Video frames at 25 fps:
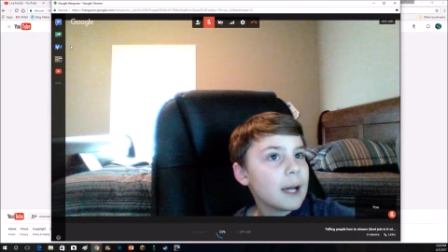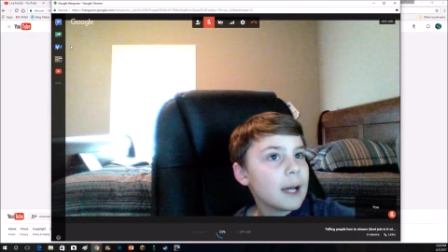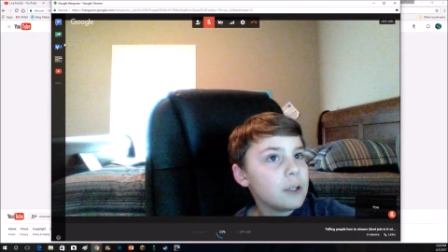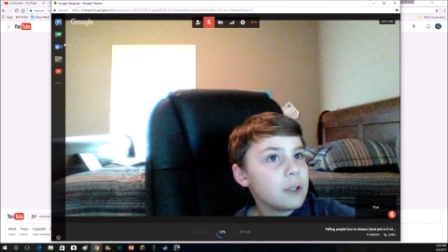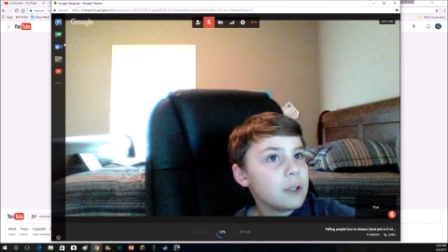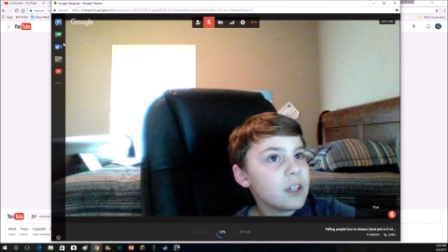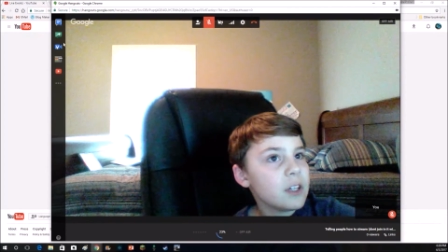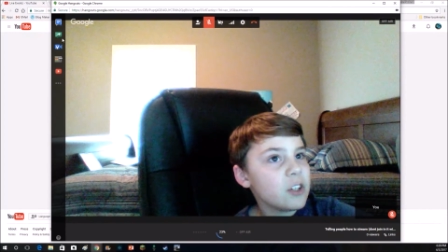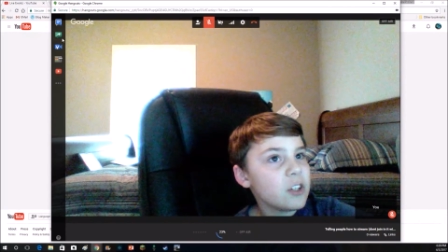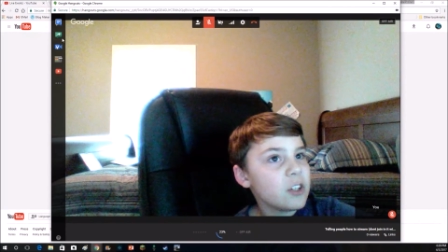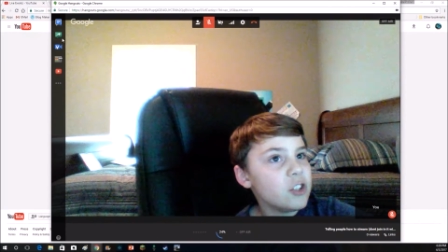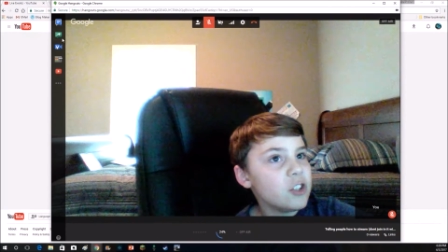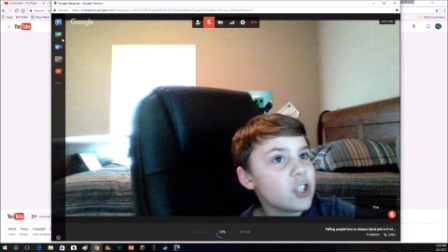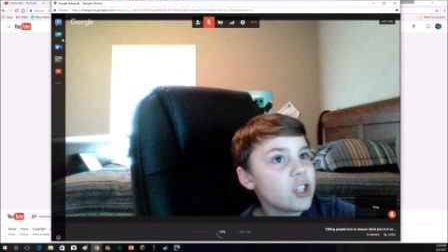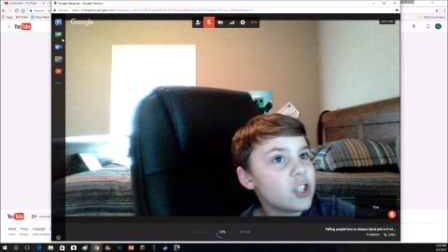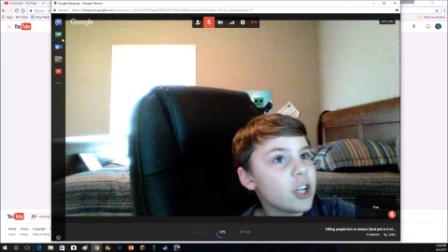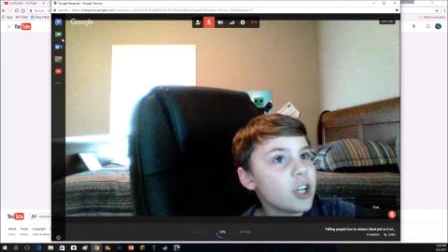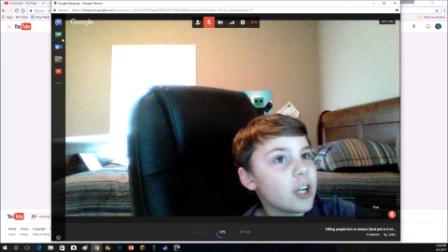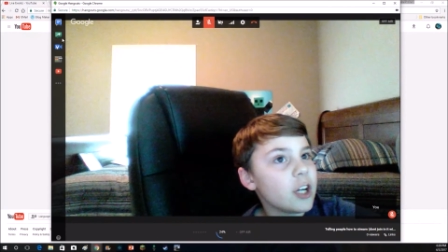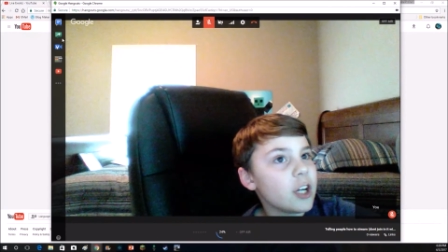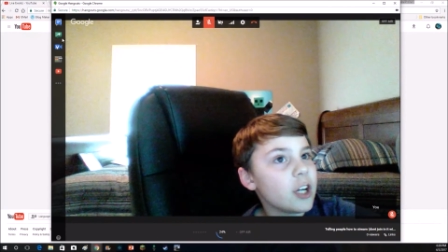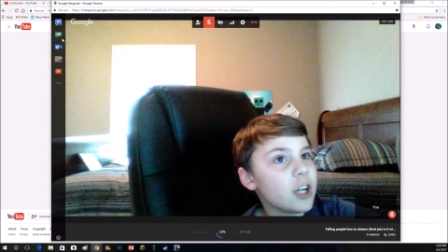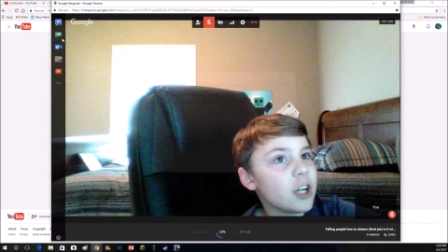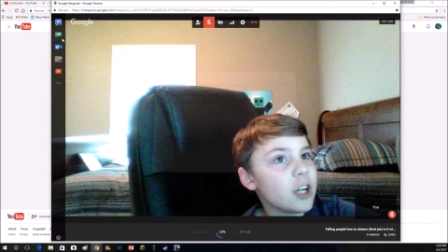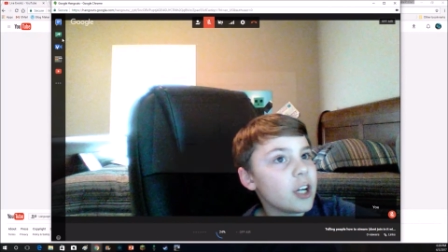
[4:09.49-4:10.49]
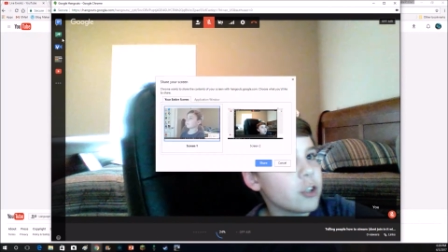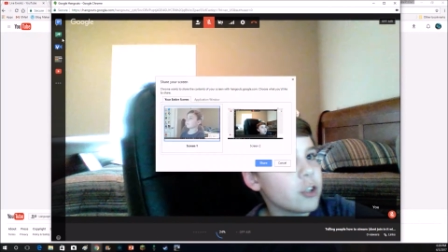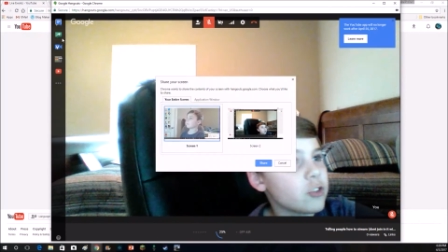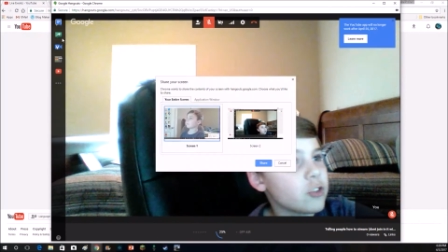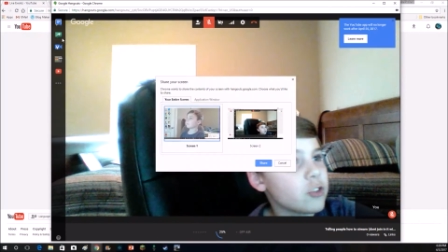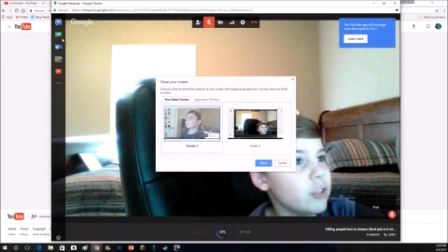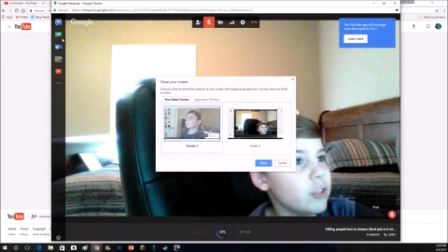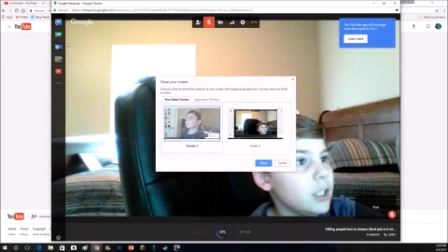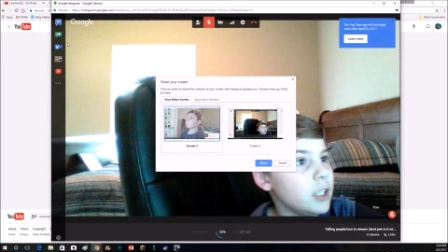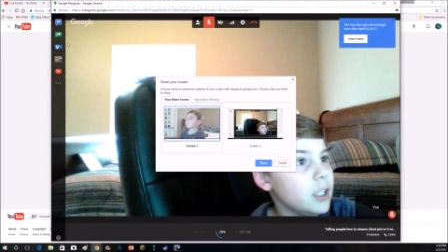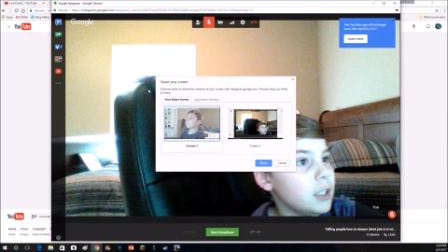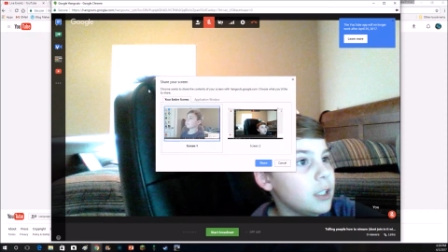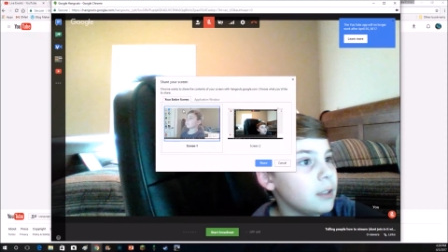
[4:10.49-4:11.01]
you can share your
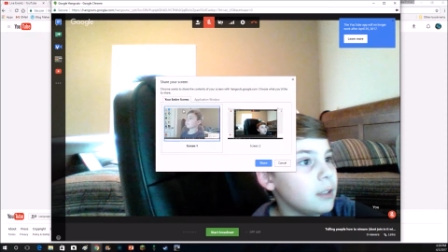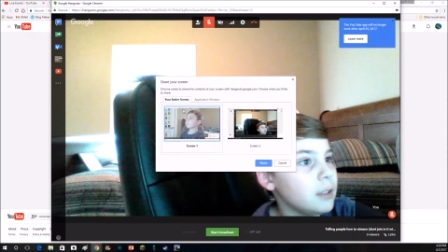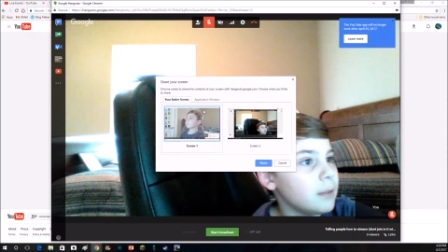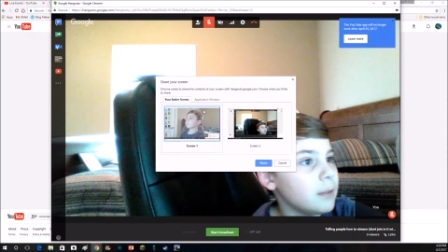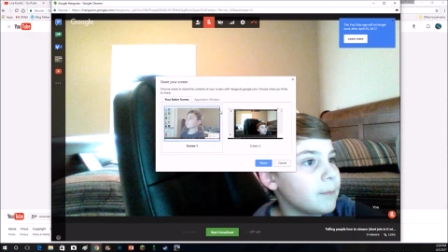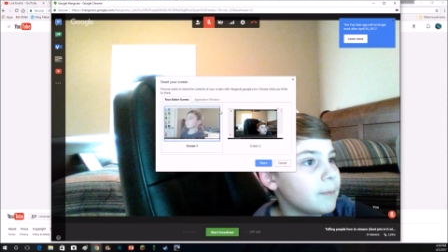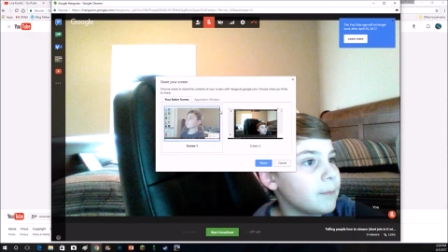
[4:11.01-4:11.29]
screen